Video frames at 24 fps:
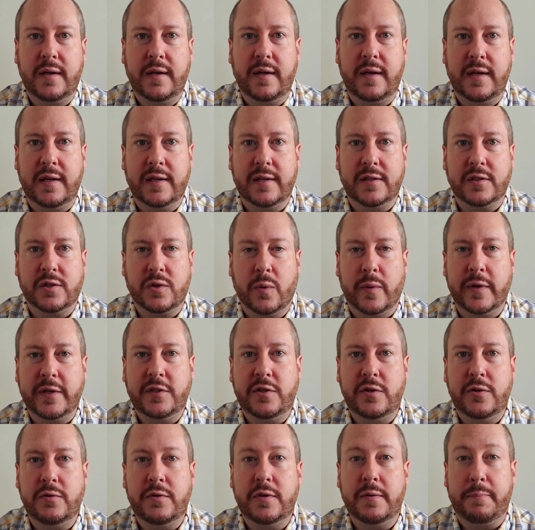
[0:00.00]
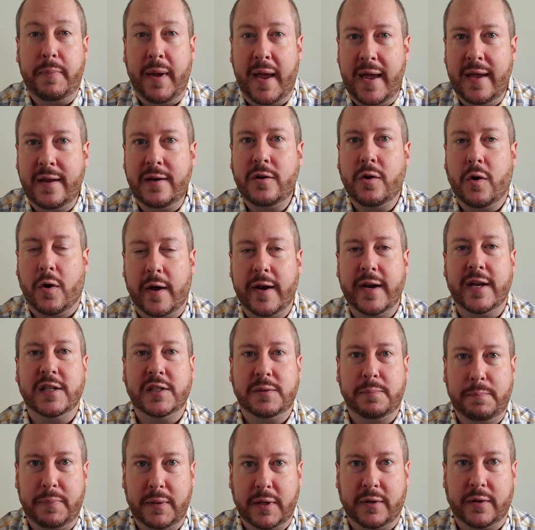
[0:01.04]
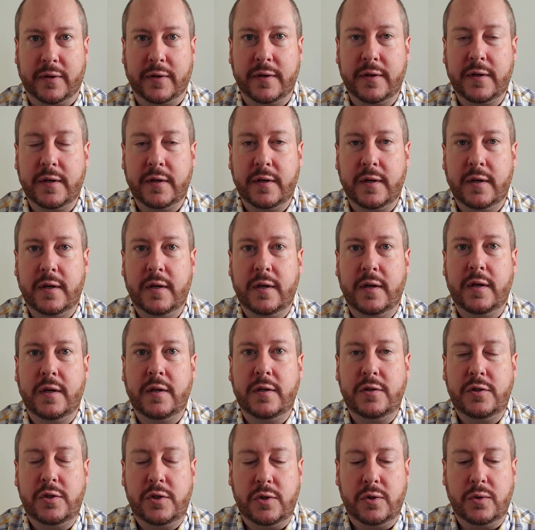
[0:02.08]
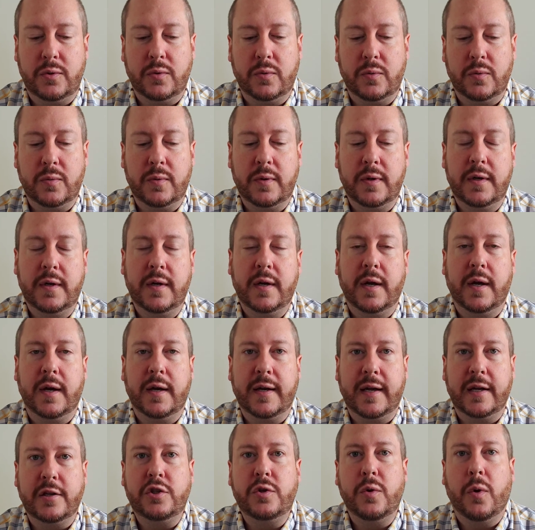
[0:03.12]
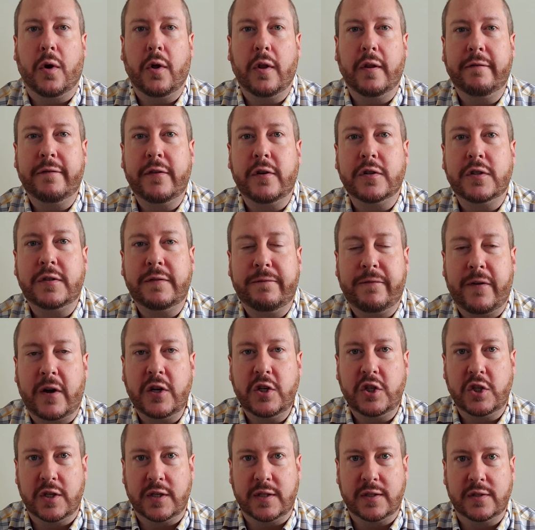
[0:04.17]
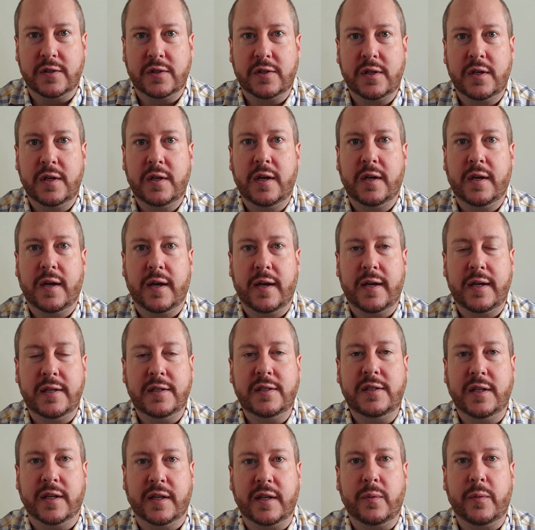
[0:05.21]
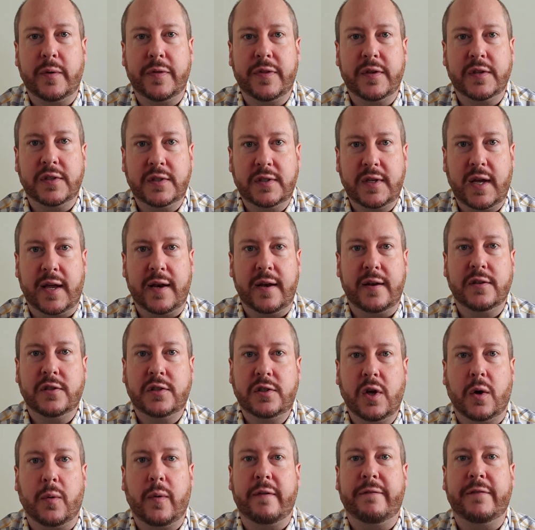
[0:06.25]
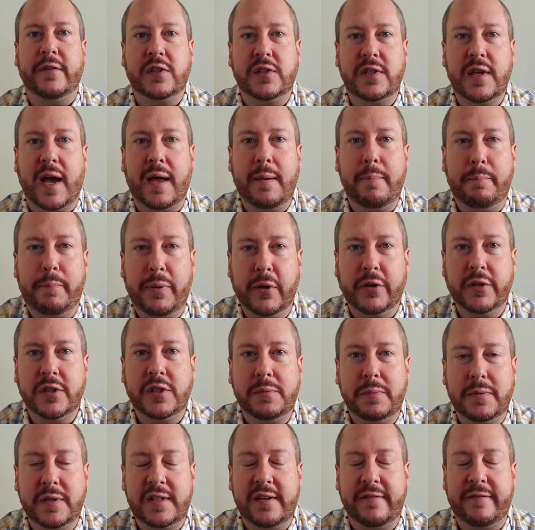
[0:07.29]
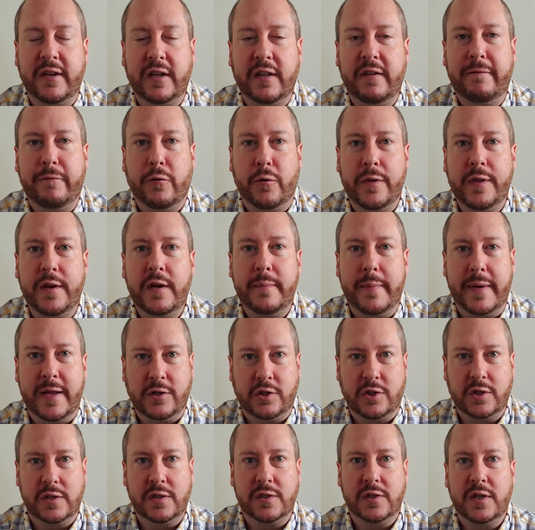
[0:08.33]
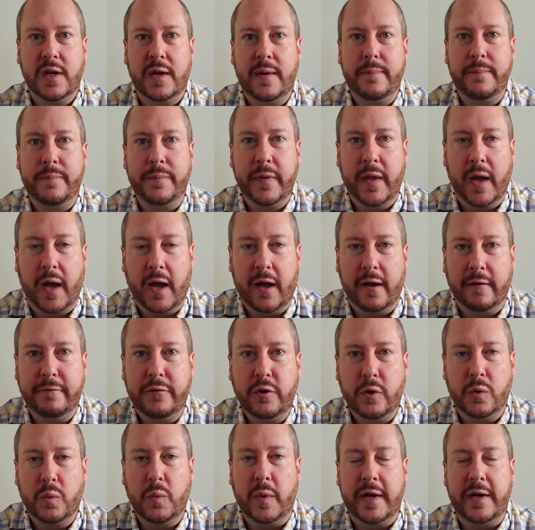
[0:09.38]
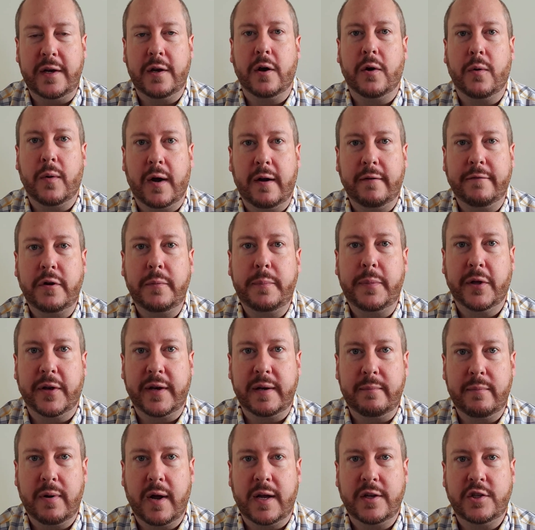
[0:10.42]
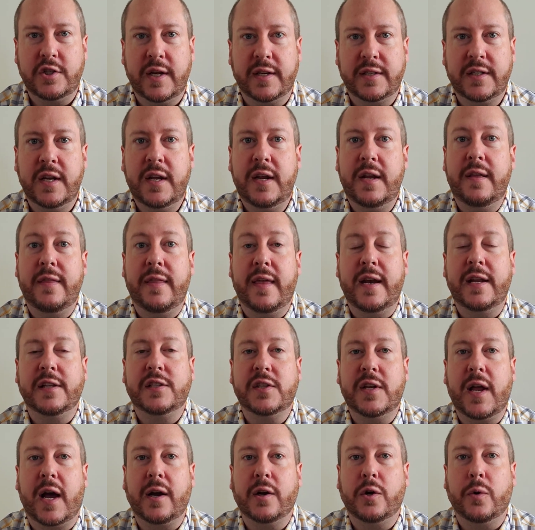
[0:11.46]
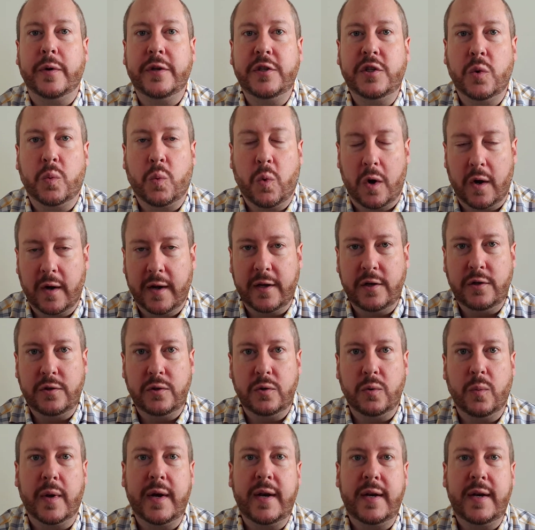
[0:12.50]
is going to depend on its build to get you all of those functions in dealing with the sun. So if it's not built specifically for the dimensions of your window, of your building project, then it's not going to work and do what